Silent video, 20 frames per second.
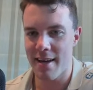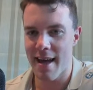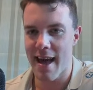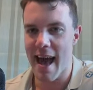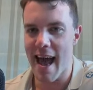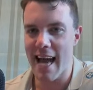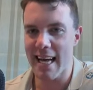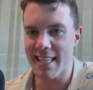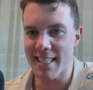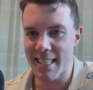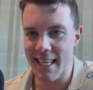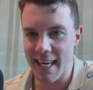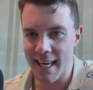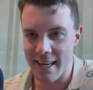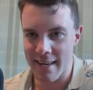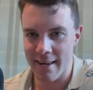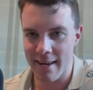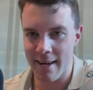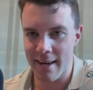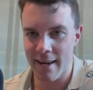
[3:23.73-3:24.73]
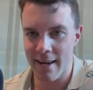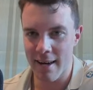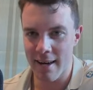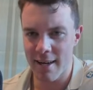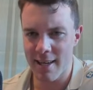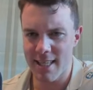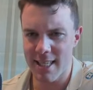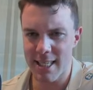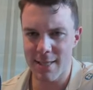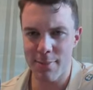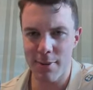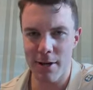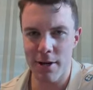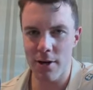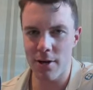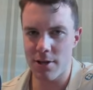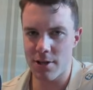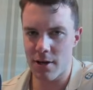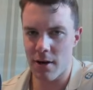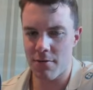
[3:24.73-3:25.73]
asset just
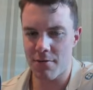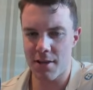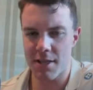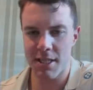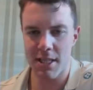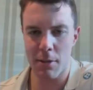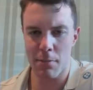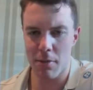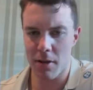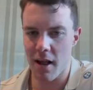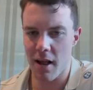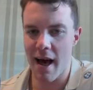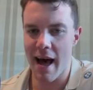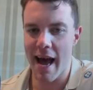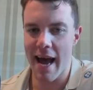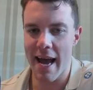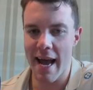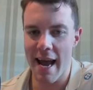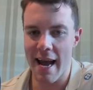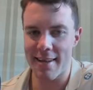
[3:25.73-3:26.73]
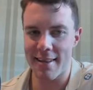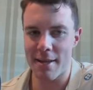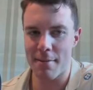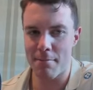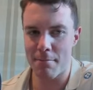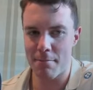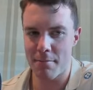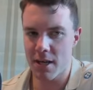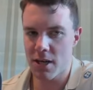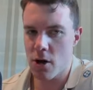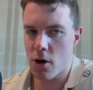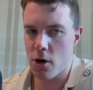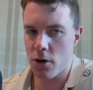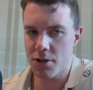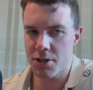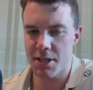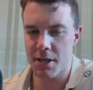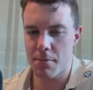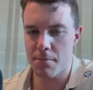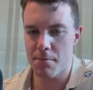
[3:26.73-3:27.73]
because of the supply and the, the
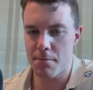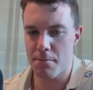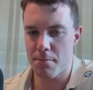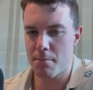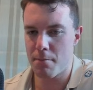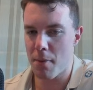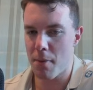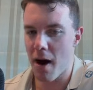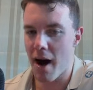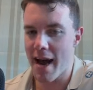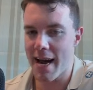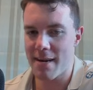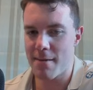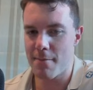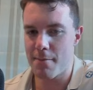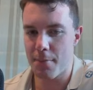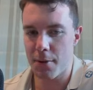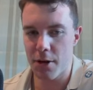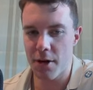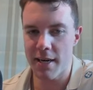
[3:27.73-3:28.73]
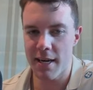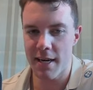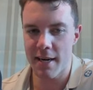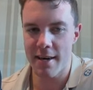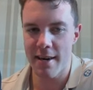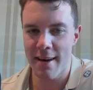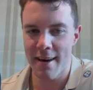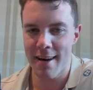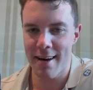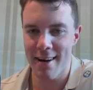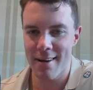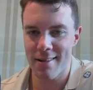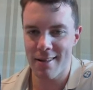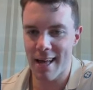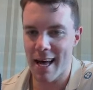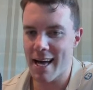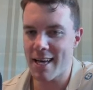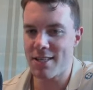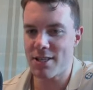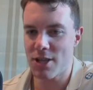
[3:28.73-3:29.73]
constant buying and burning
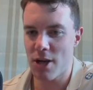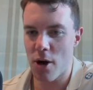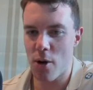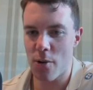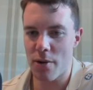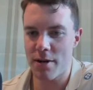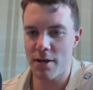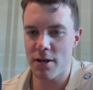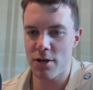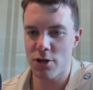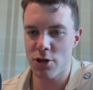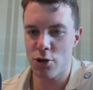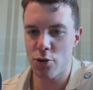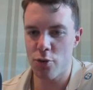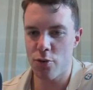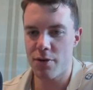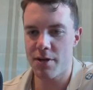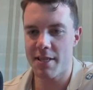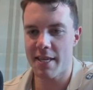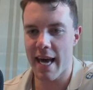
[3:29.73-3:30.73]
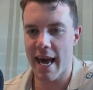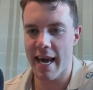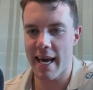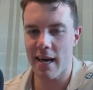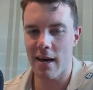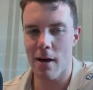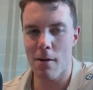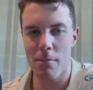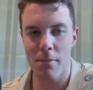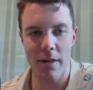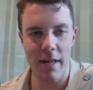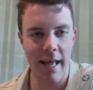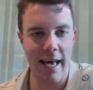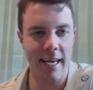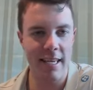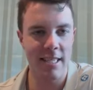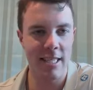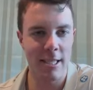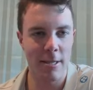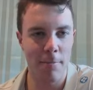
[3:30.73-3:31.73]
that is going to take
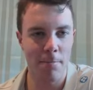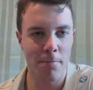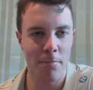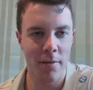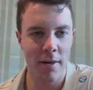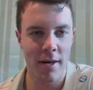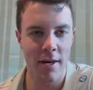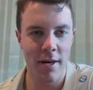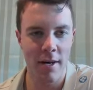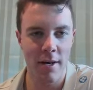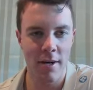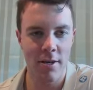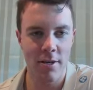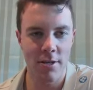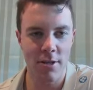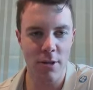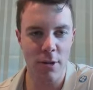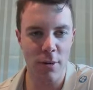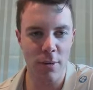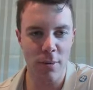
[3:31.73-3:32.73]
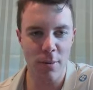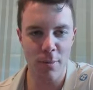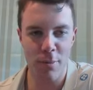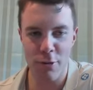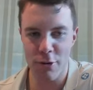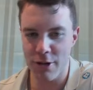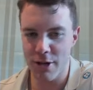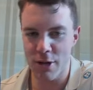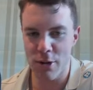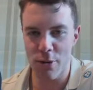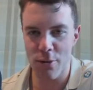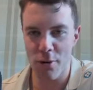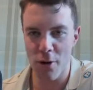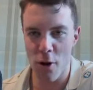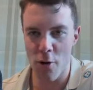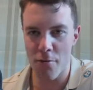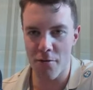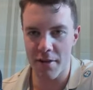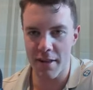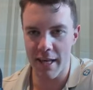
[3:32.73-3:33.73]
place. So pretty cool
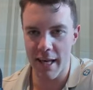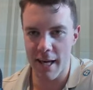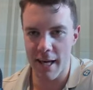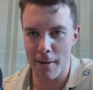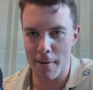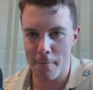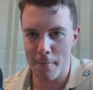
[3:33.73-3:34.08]
over there.